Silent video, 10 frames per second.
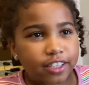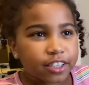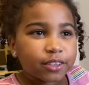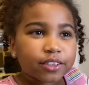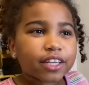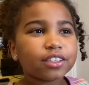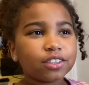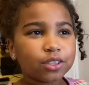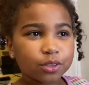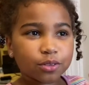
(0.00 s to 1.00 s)
You can
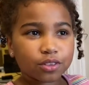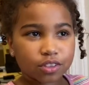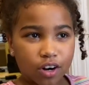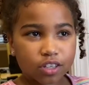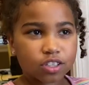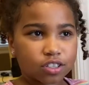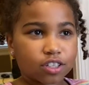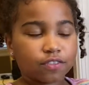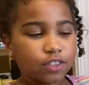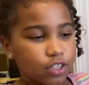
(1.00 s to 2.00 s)
choose dark chocolate
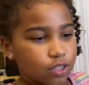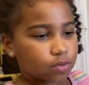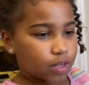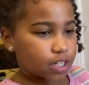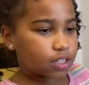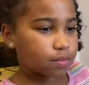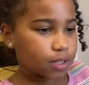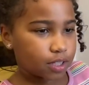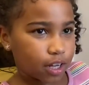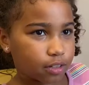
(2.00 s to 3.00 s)
if you just want it to be
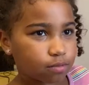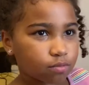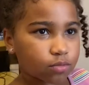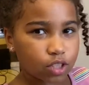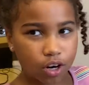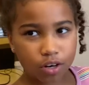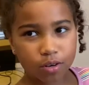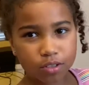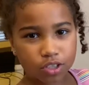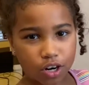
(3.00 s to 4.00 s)
like dark
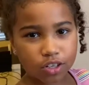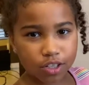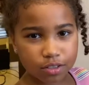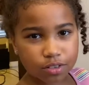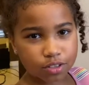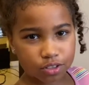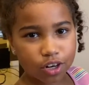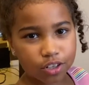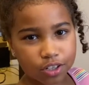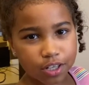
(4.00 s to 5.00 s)
chocolate, just
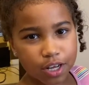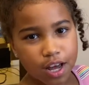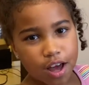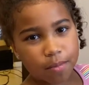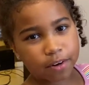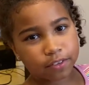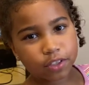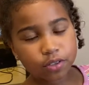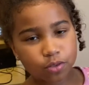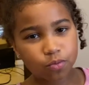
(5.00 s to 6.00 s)
chocolate. But if you
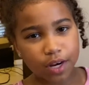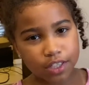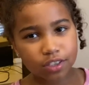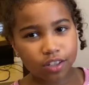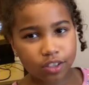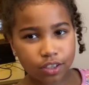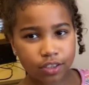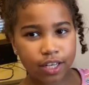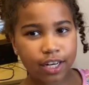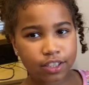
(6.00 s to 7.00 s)
use white chocolate, you can
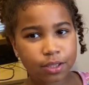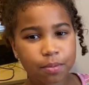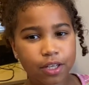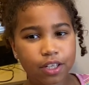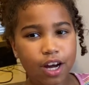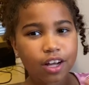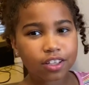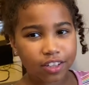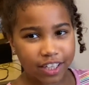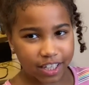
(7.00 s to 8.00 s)
actually put
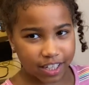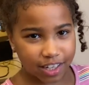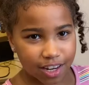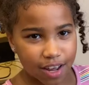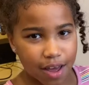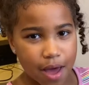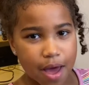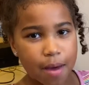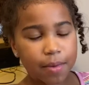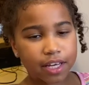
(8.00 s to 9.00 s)
coloring in
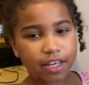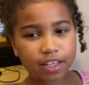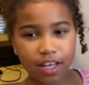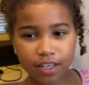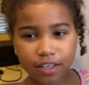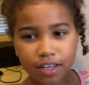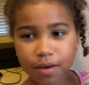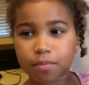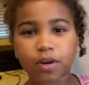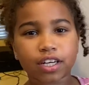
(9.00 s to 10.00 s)
and make it like
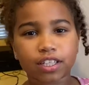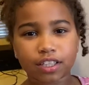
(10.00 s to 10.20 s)
pretty.